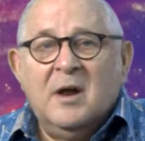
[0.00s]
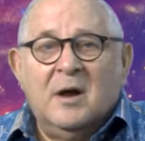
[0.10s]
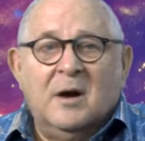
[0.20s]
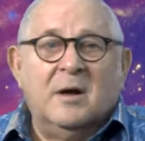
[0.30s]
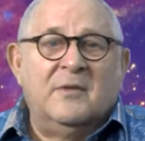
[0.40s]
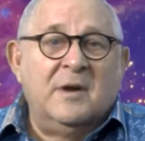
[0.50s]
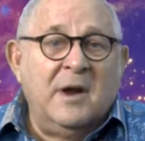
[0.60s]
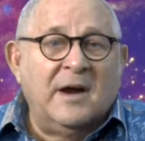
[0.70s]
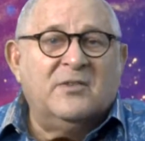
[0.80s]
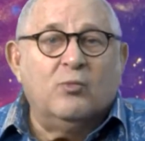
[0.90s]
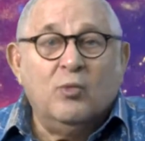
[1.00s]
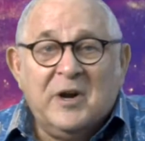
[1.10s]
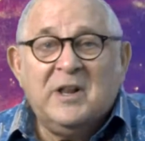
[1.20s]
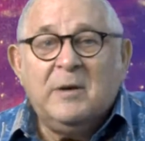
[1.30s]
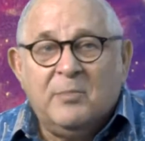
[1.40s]
the next
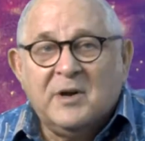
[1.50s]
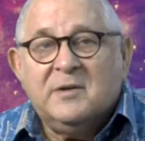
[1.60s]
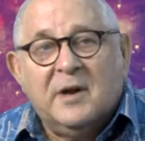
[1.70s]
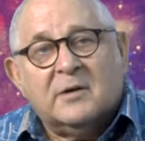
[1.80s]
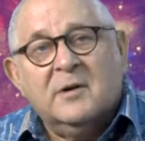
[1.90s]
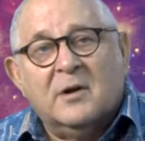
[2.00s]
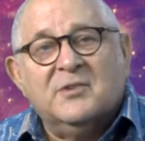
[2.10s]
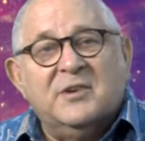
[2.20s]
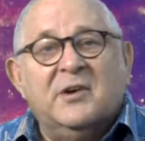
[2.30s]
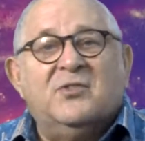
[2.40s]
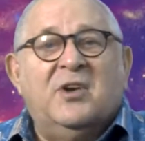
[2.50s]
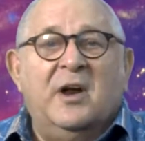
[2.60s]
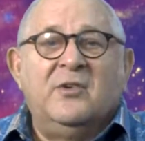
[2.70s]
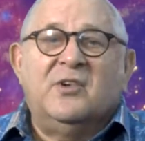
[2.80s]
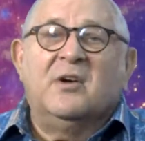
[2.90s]
really big technology to
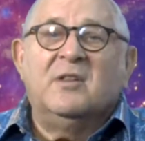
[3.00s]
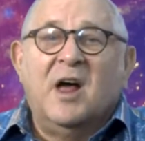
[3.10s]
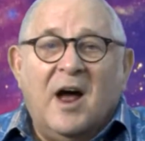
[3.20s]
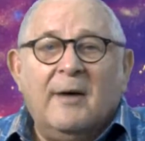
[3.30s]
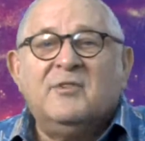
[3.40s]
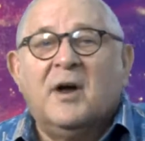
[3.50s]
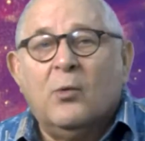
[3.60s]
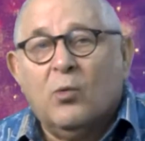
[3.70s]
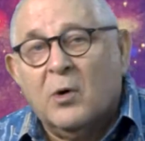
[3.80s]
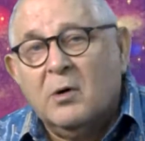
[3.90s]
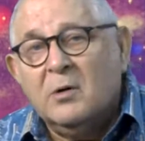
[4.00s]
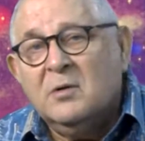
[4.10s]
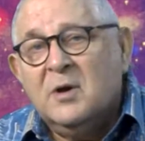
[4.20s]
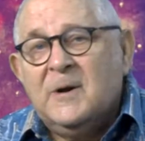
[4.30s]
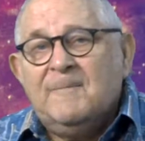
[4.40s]
change our lives, our world,